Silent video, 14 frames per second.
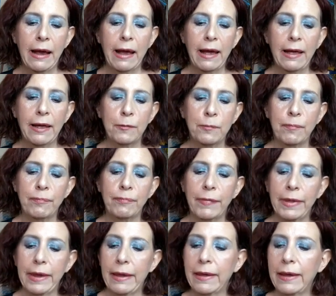um,
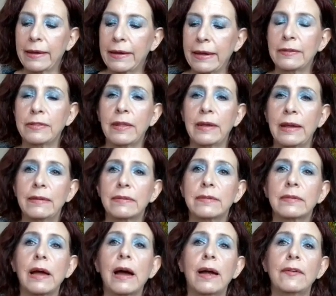again,
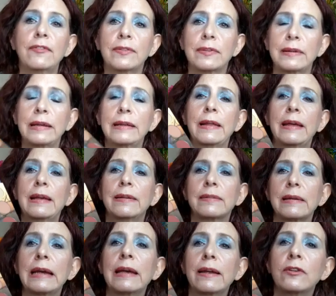these, I've seen
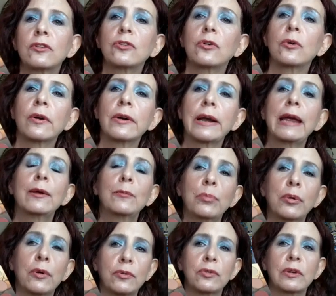these in store, in
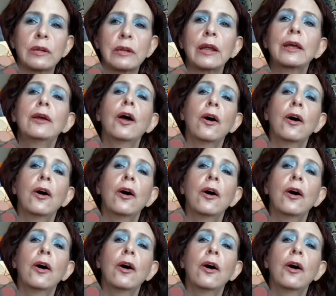person,